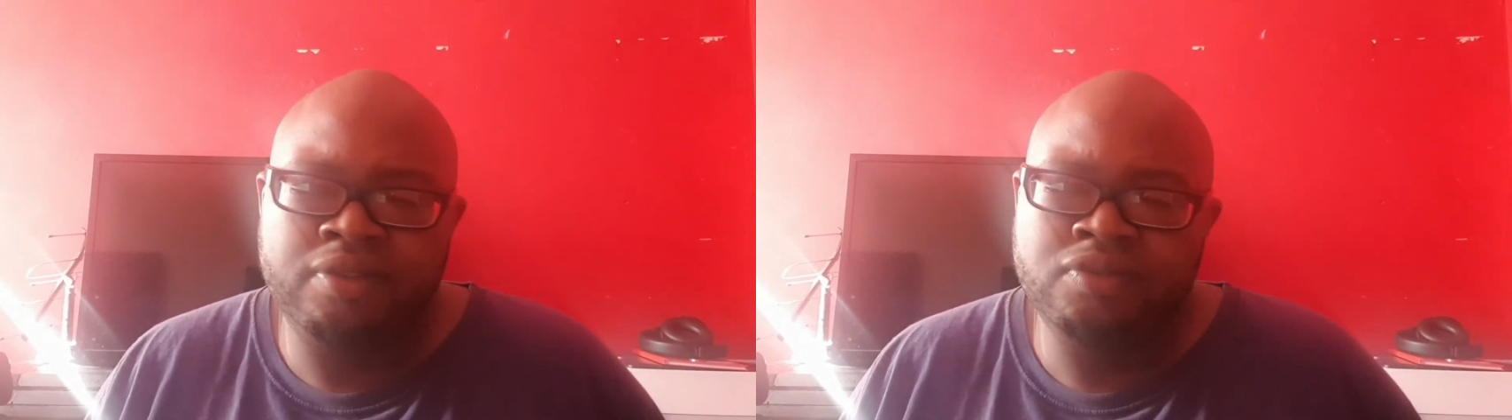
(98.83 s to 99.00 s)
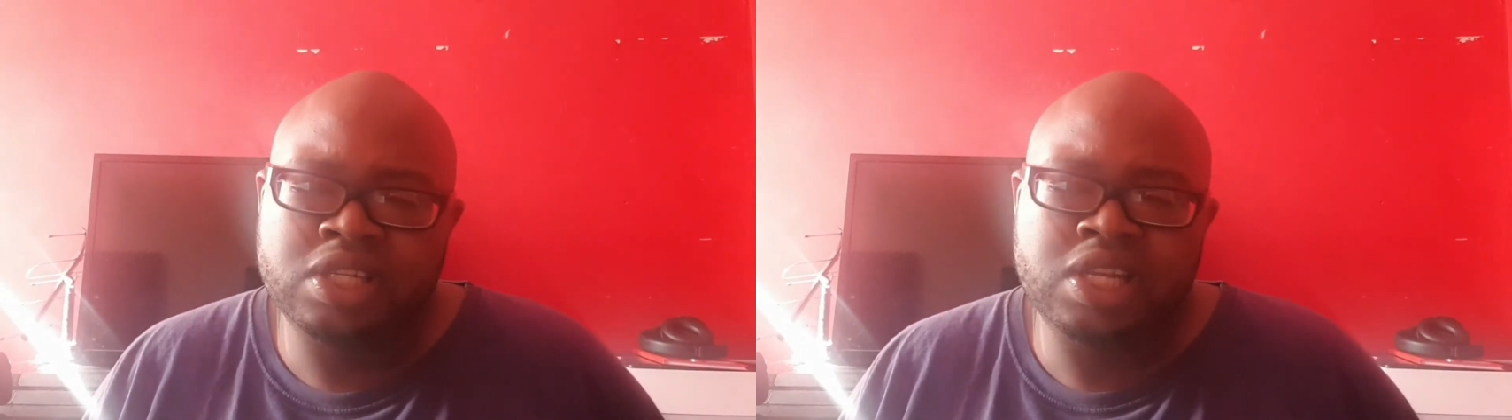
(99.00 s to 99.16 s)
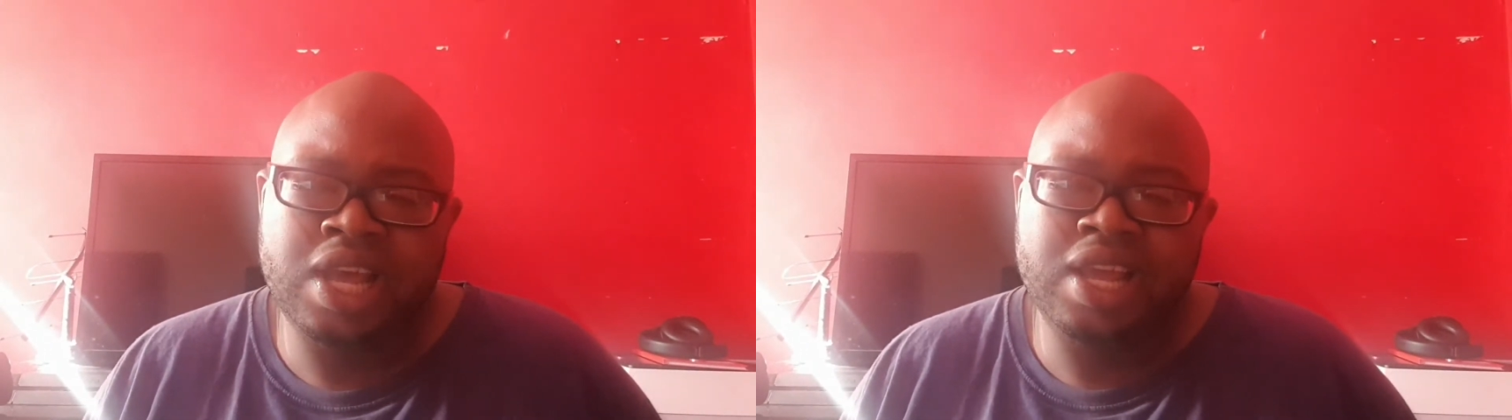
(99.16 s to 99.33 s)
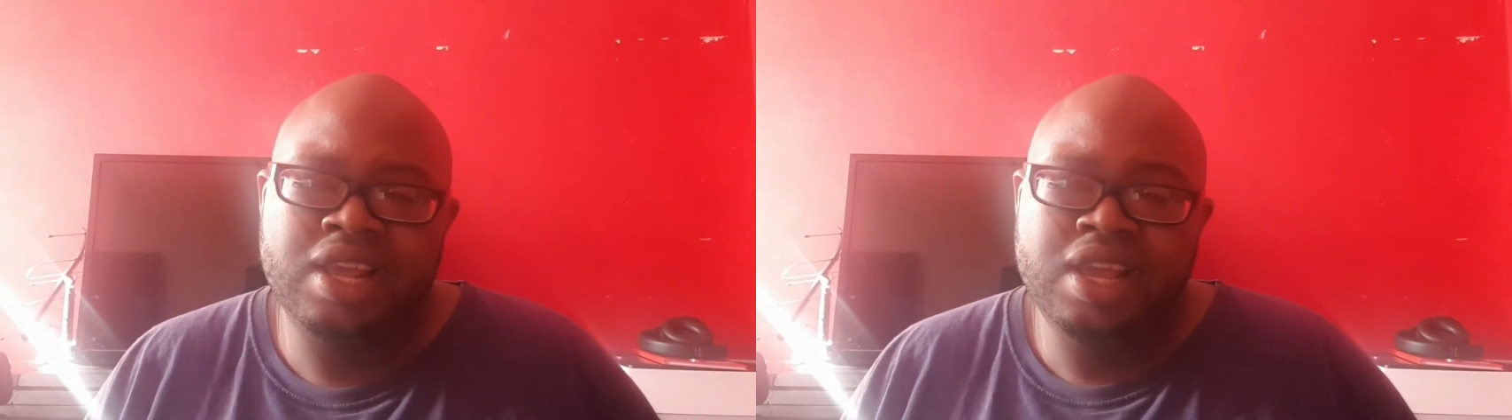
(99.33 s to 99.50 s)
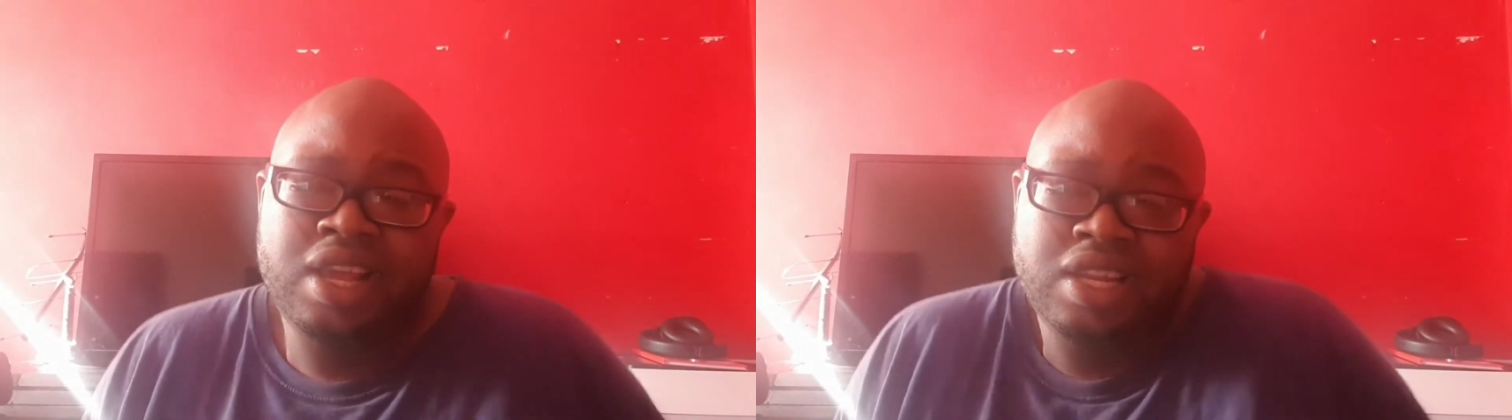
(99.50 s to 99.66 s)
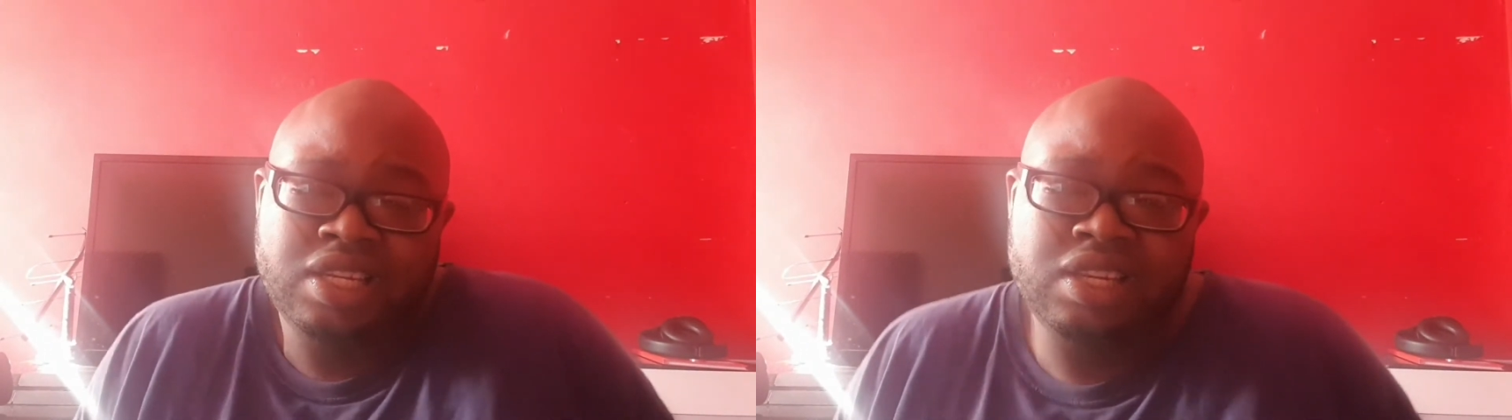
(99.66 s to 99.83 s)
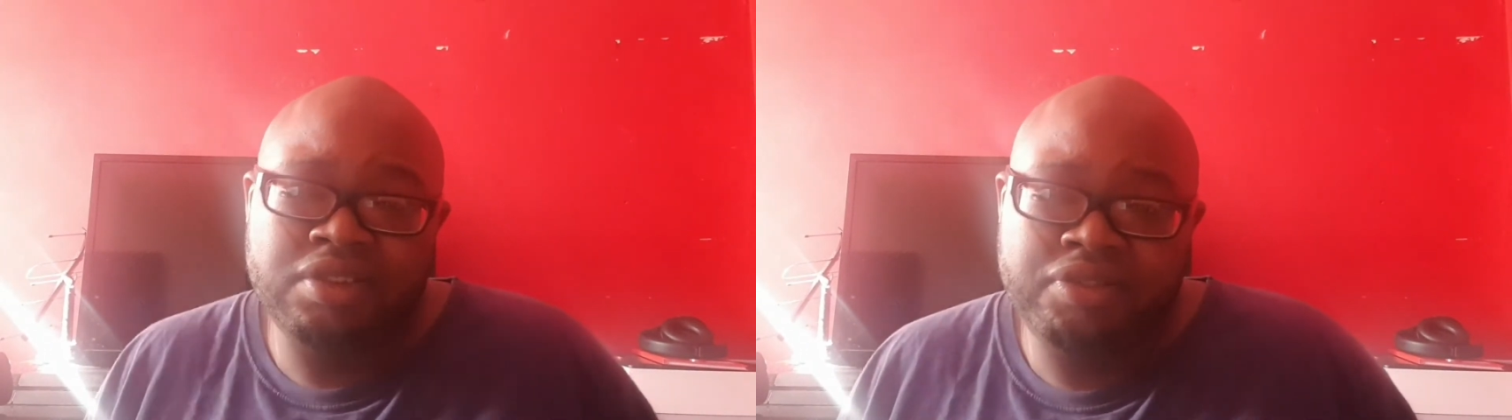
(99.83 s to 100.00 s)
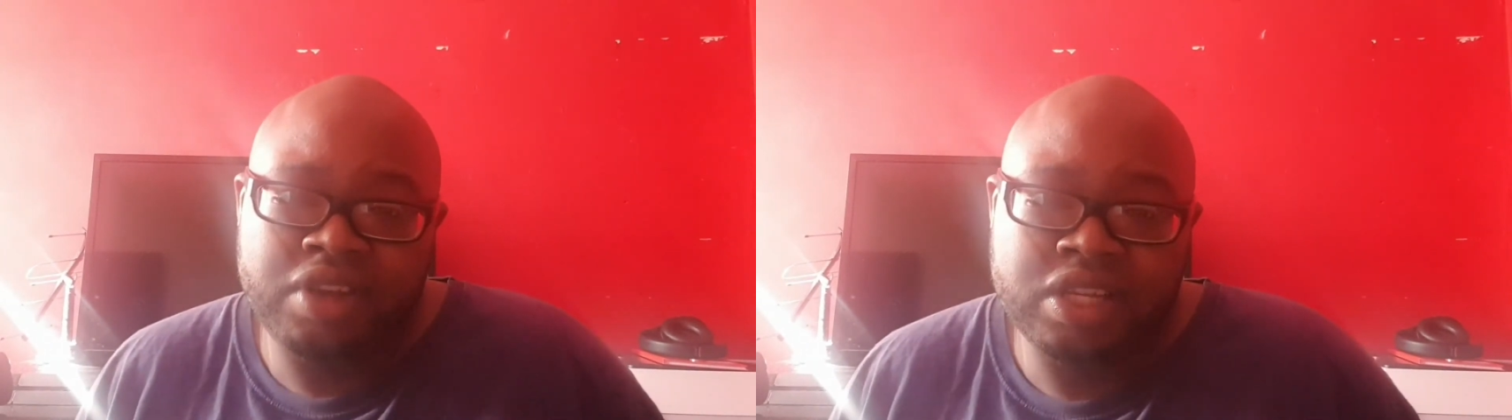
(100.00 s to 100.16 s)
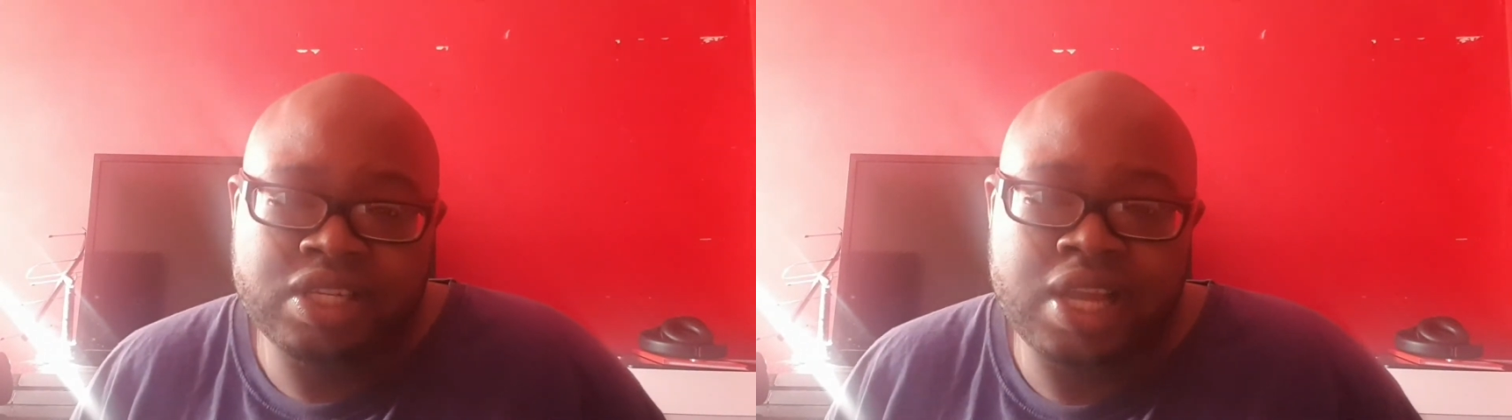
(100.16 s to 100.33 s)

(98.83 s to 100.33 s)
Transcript: I'm just like, this is the first